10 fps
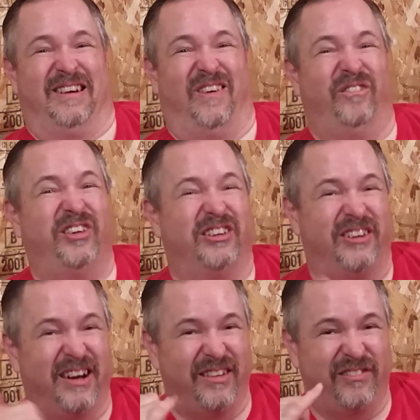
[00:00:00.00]
Hope you're
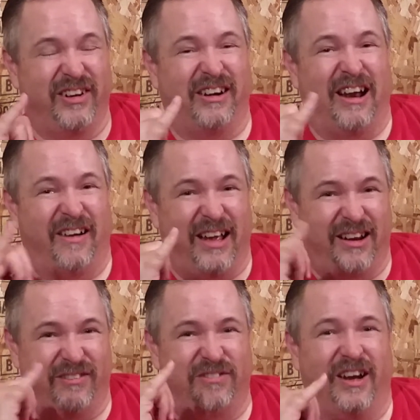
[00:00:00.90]
trying to figure out how
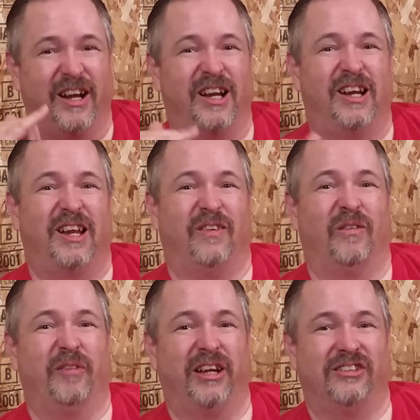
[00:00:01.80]
to find
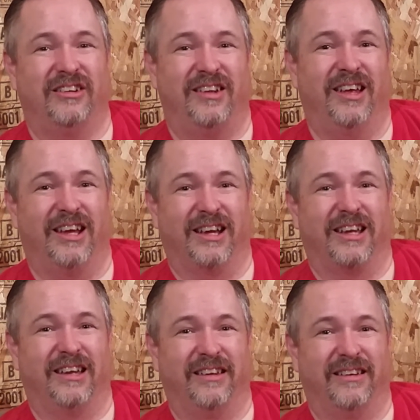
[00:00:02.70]
what makes you tick
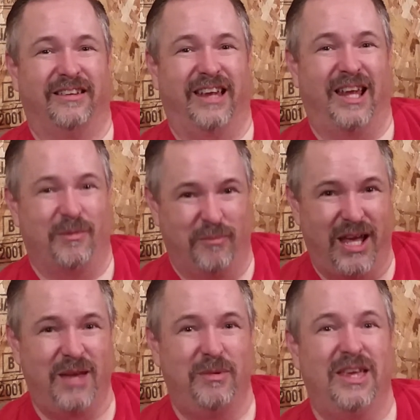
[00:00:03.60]
and
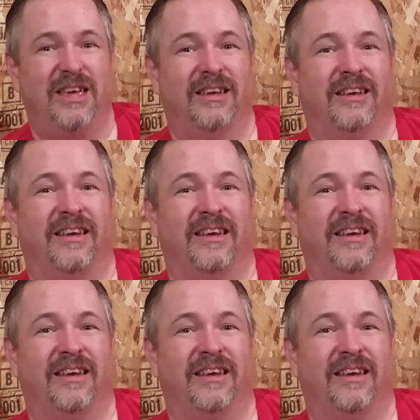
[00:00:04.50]
maybe